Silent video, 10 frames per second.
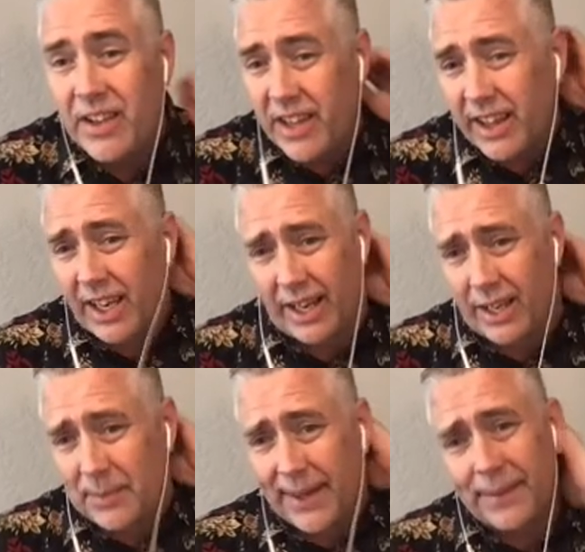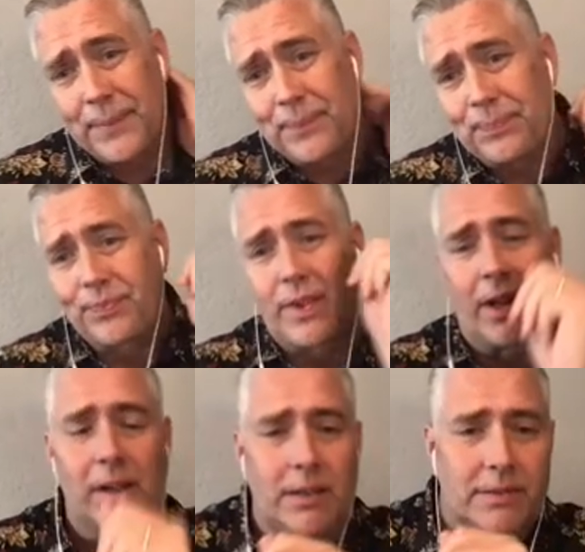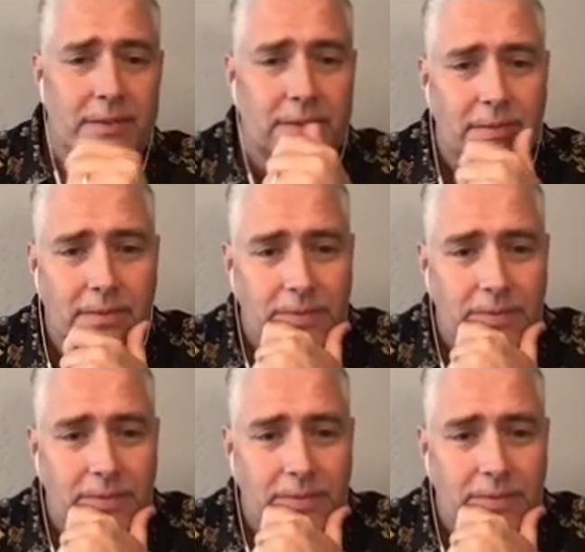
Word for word: I like to think that I am, yeah. Okay.